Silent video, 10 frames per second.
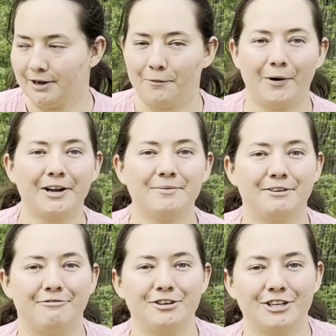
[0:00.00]
Welcome
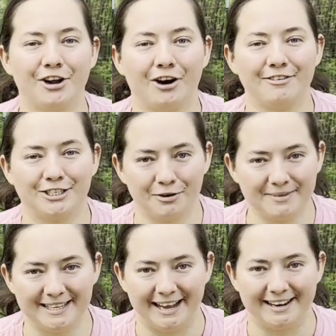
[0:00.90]
to Fusion Harvest
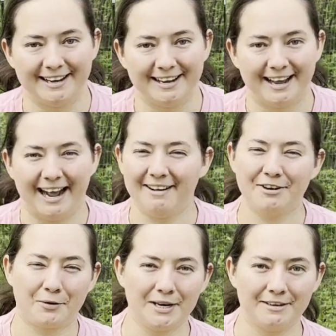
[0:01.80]
Homestead. I
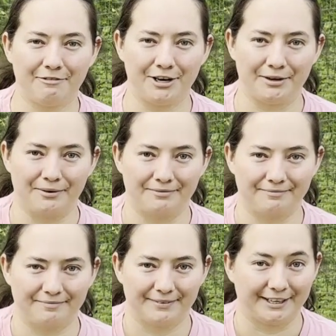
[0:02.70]
have a question for you.
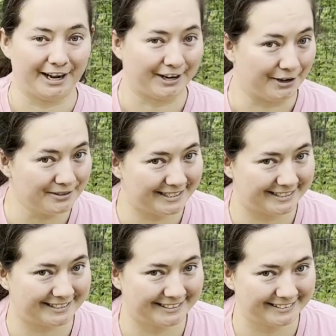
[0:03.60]
Got
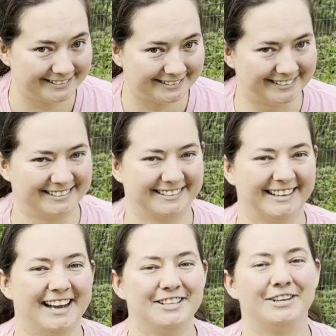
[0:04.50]
goats?
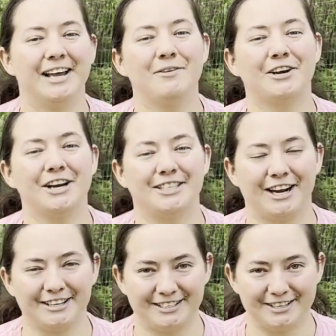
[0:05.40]
Today we're going to
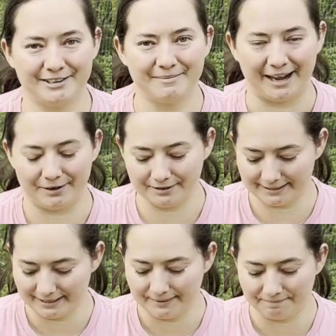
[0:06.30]
talk to you about,
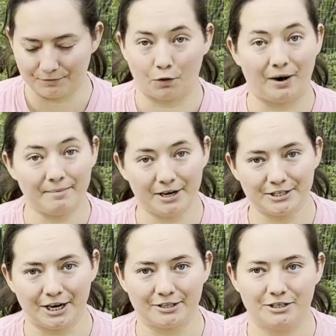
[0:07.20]
I'm going
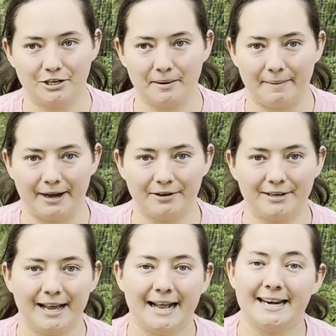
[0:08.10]
to talk to you about
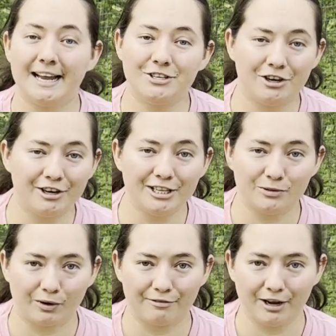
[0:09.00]

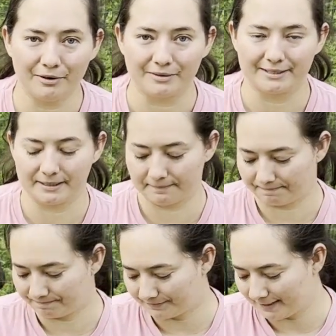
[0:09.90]
Nigerian dwarf goats.
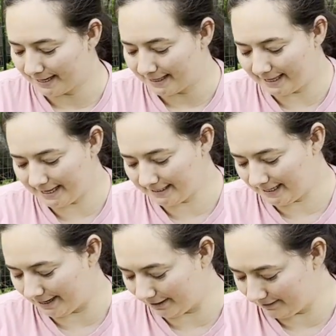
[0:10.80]
This
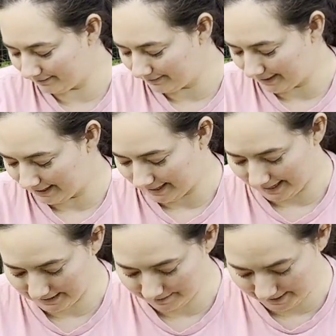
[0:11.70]
here
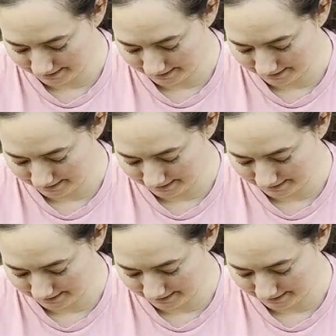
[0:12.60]
is Miss